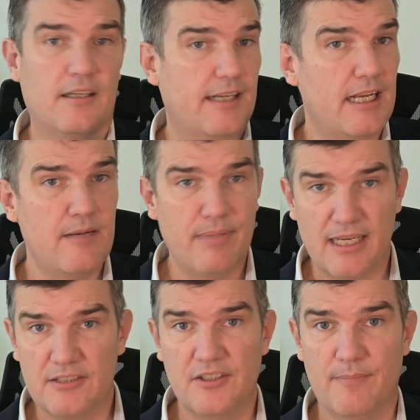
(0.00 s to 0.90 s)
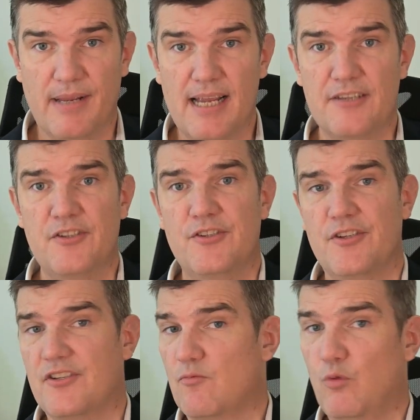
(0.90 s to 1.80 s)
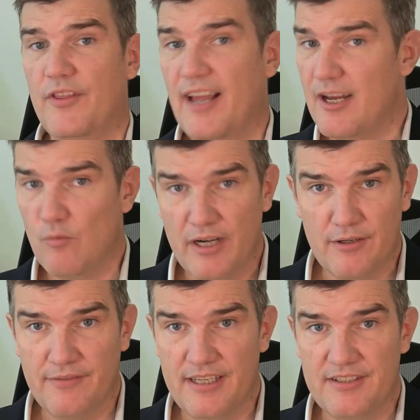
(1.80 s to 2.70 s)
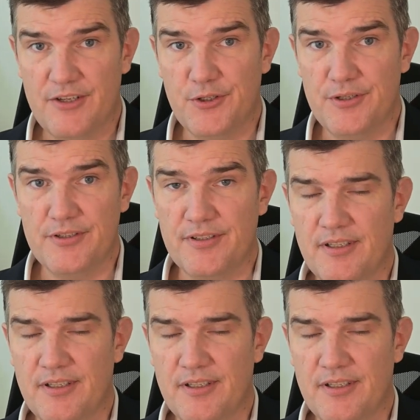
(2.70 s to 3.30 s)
Getting back to the passengers, were they aware of these issues?